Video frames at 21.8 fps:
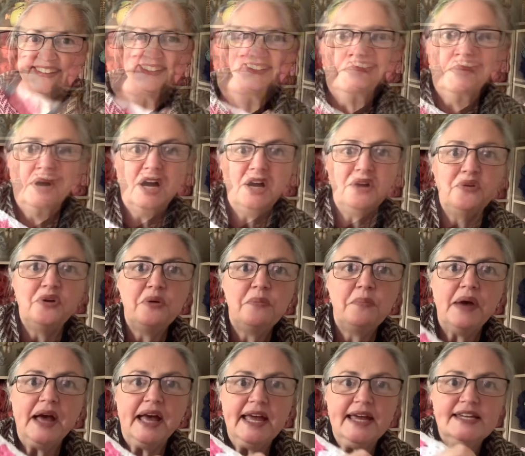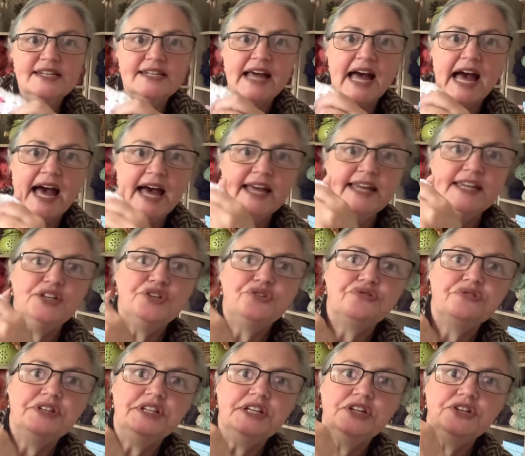Myra made 8
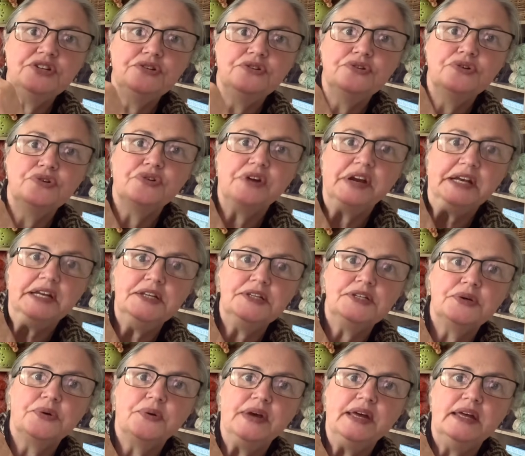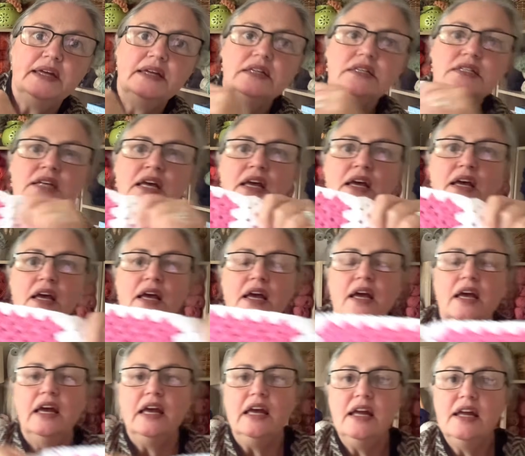traditional granny squares,
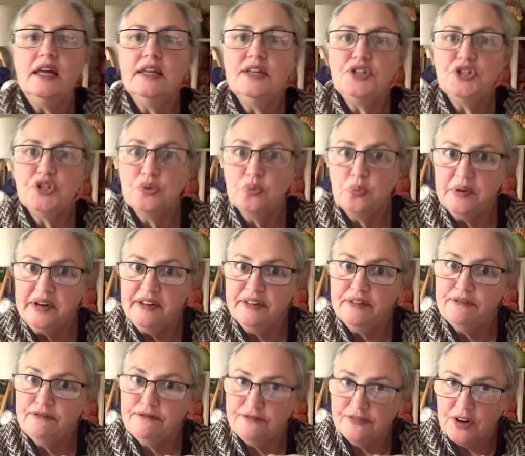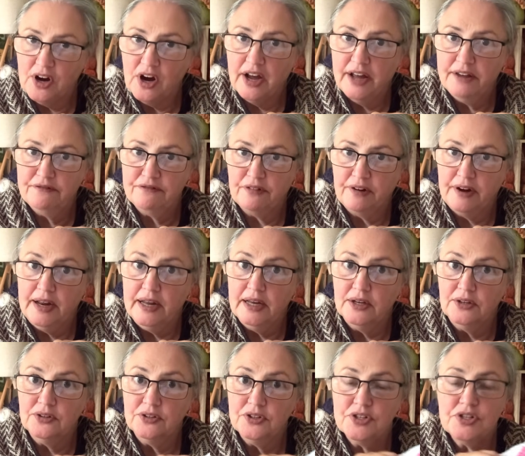each with 5
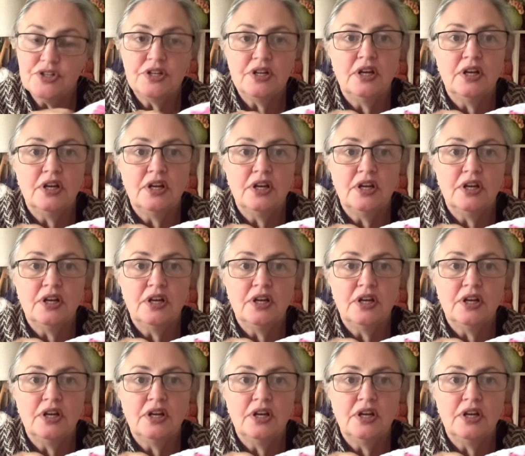rounds.